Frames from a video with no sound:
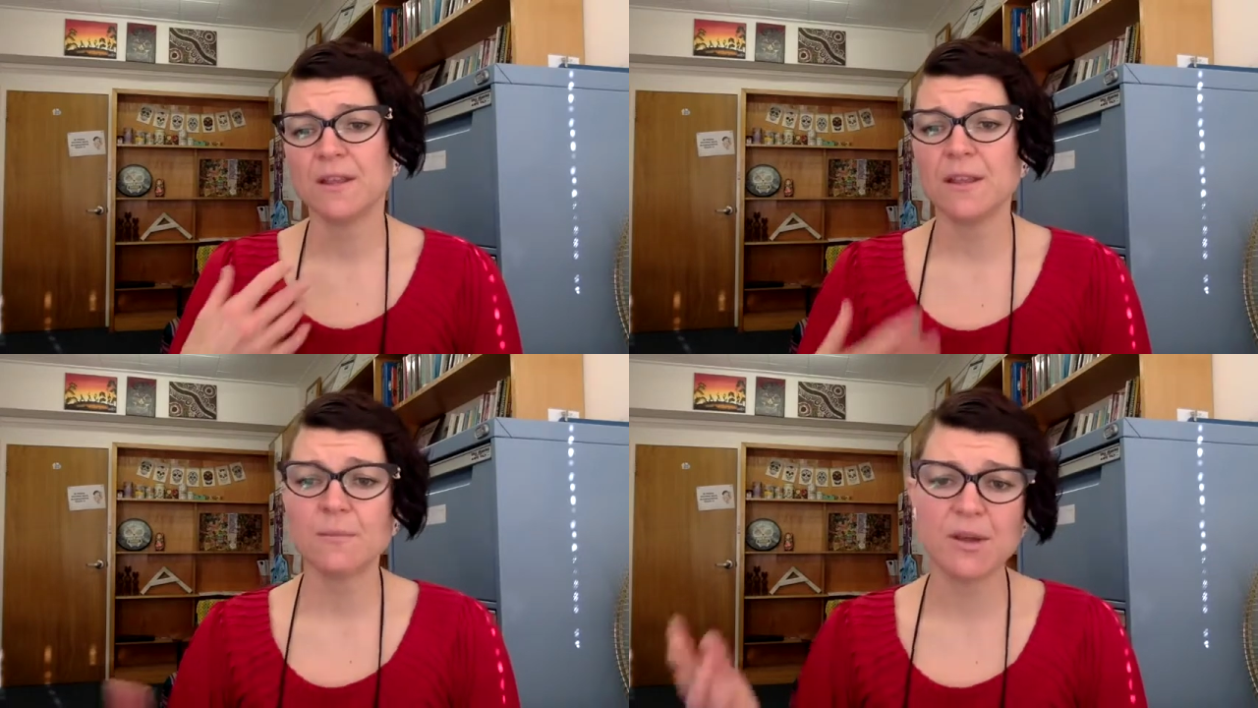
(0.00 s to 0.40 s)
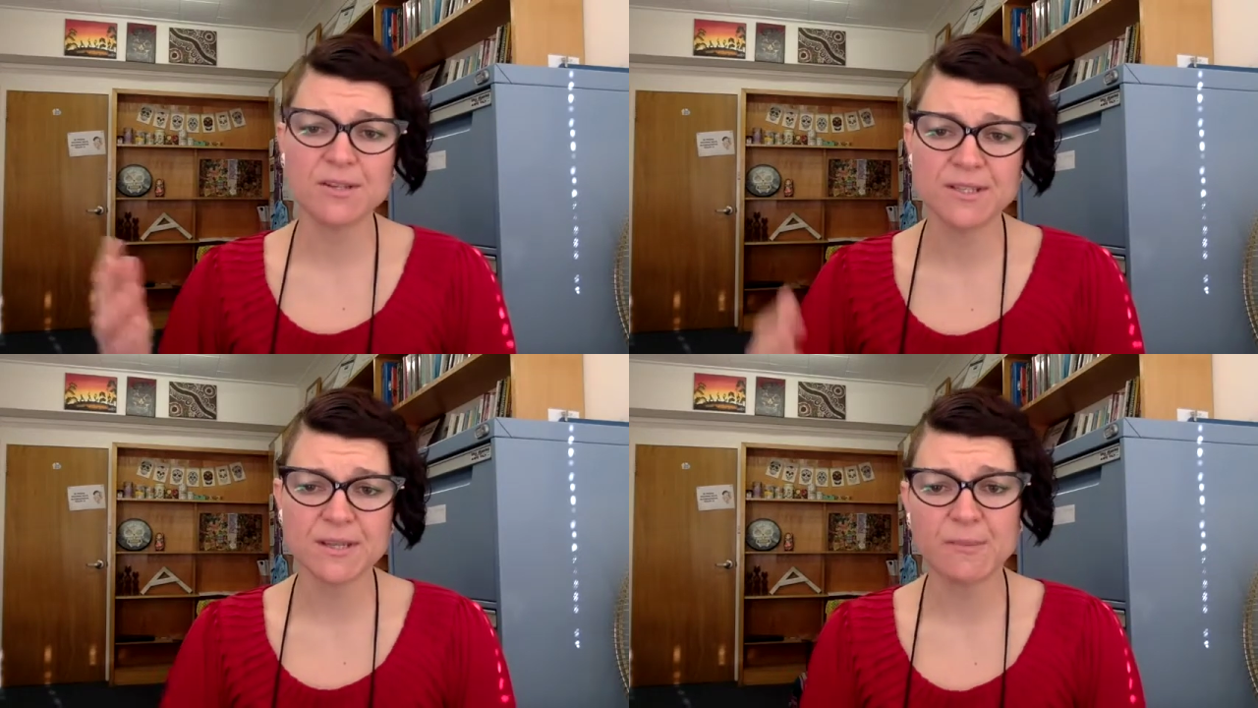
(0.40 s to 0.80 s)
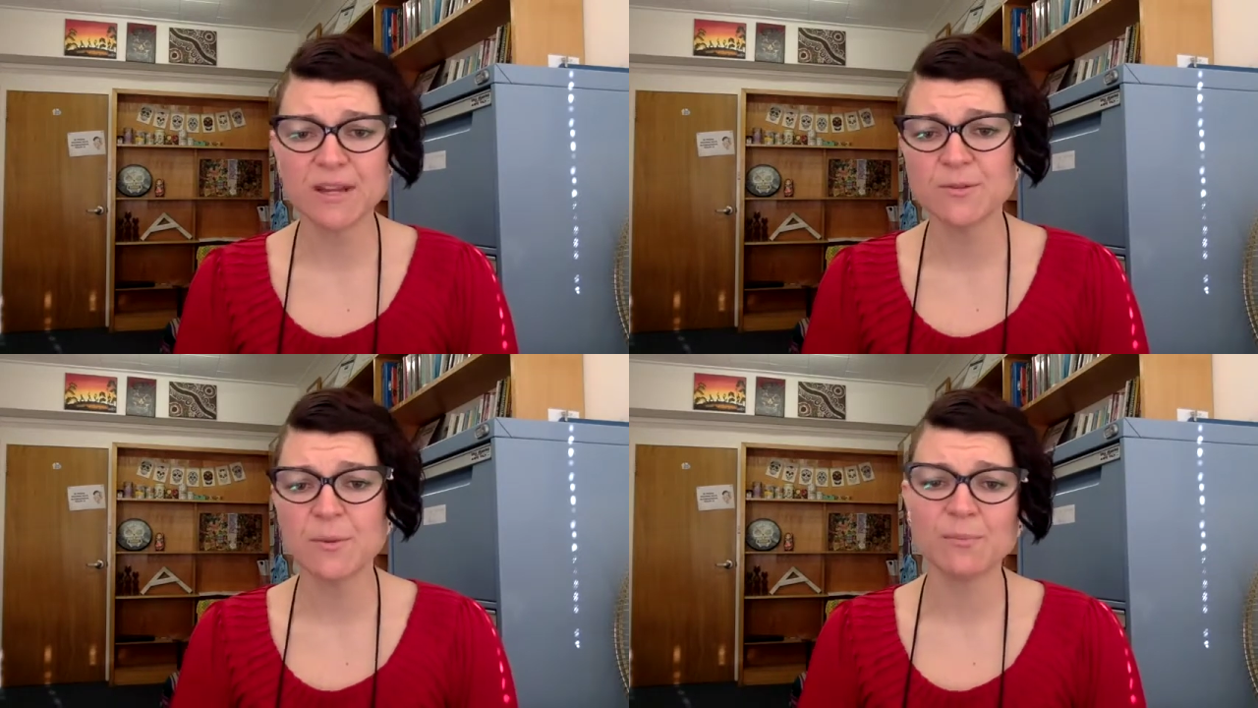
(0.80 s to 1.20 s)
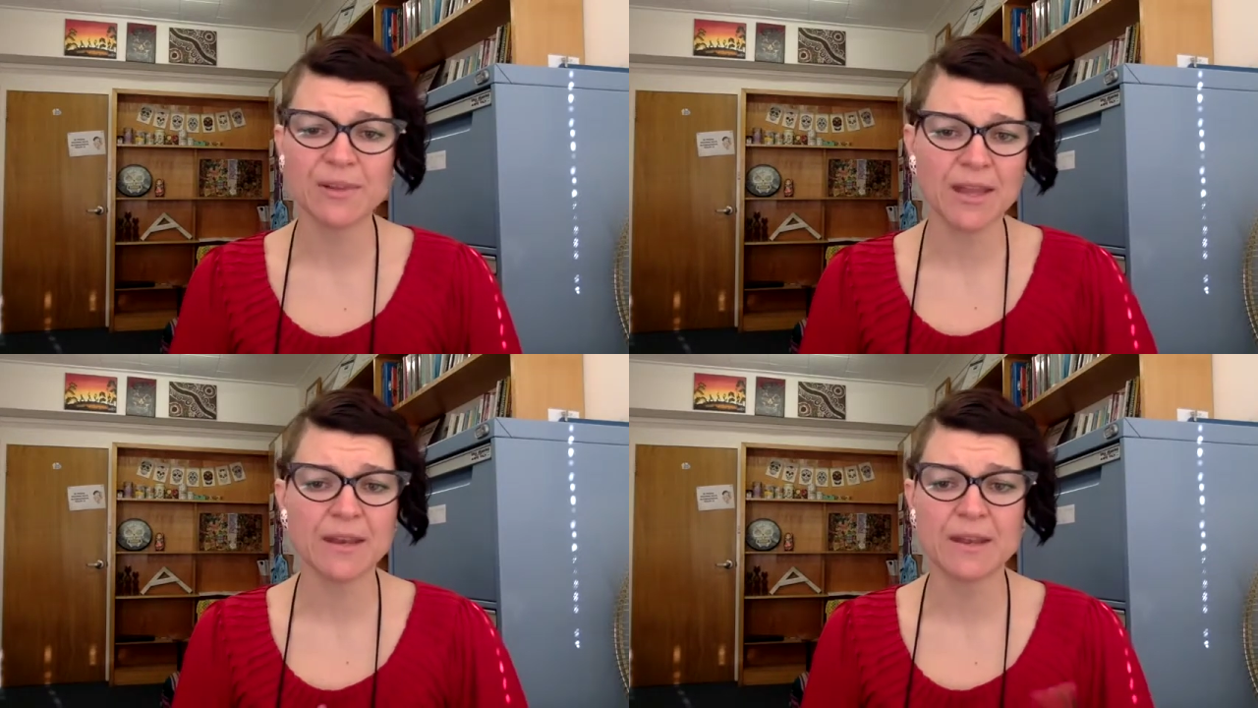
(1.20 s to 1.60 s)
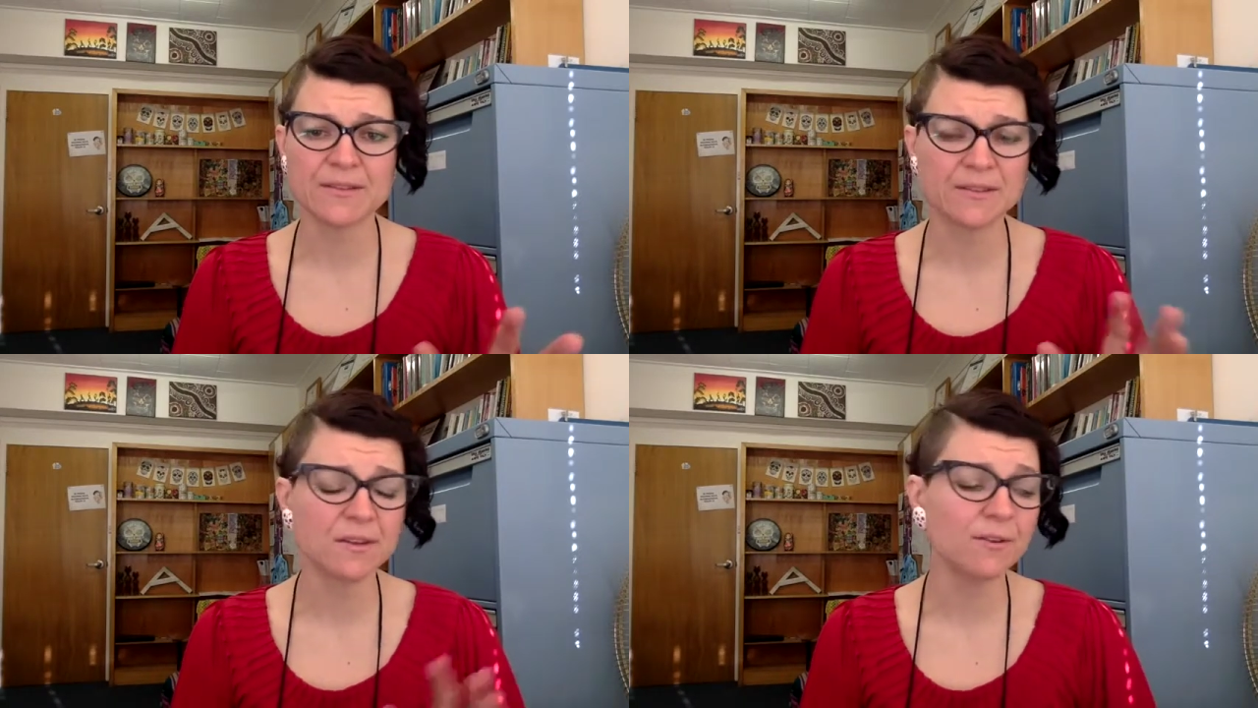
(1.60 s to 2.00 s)
the emergency management plan,
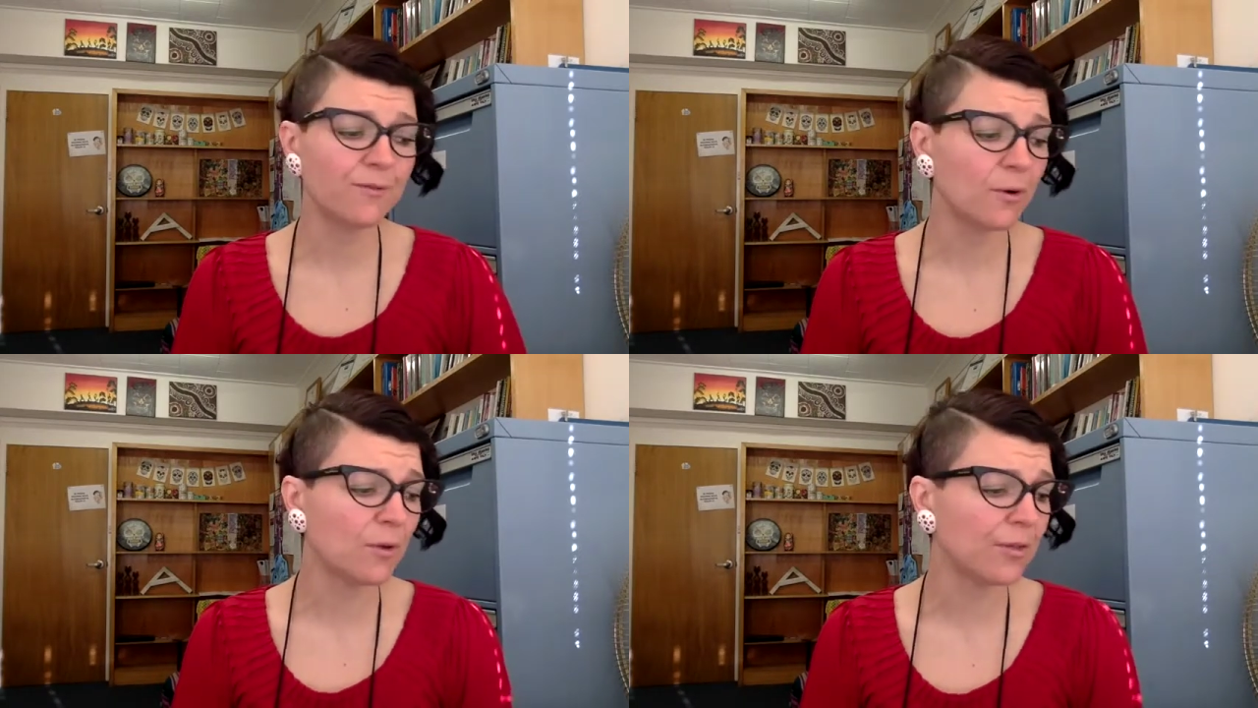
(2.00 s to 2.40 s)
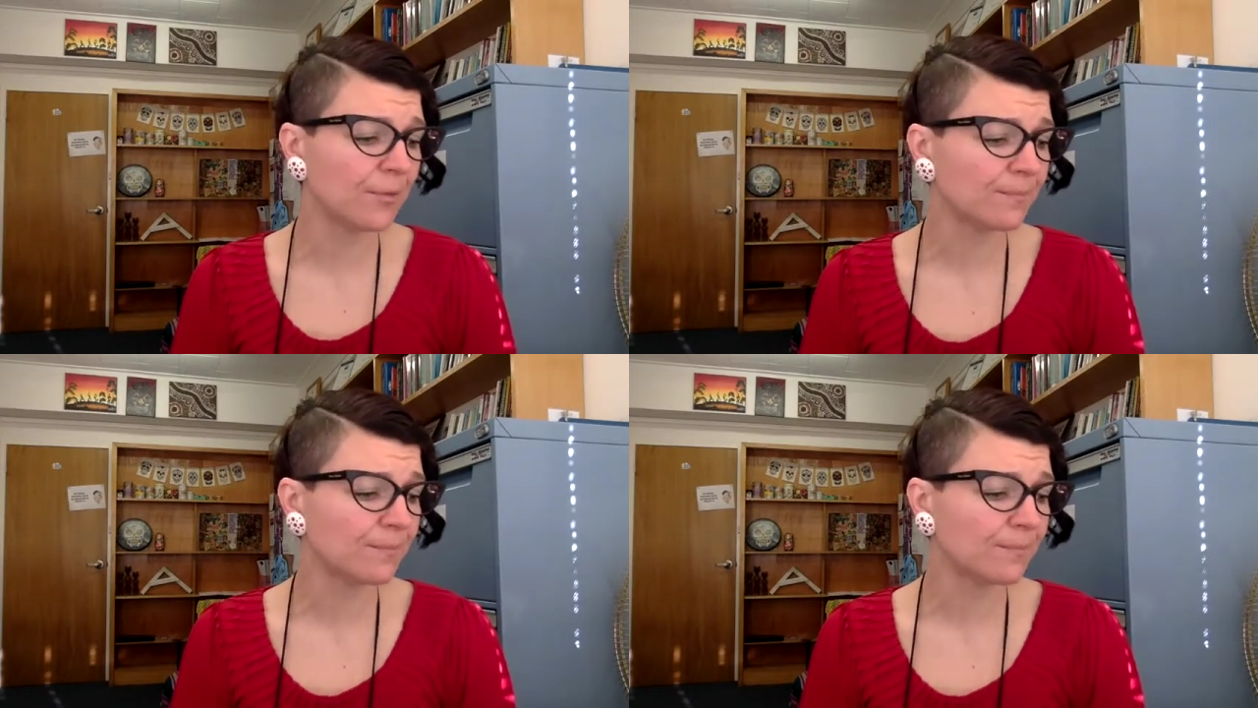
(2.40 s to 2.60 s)
and so forth.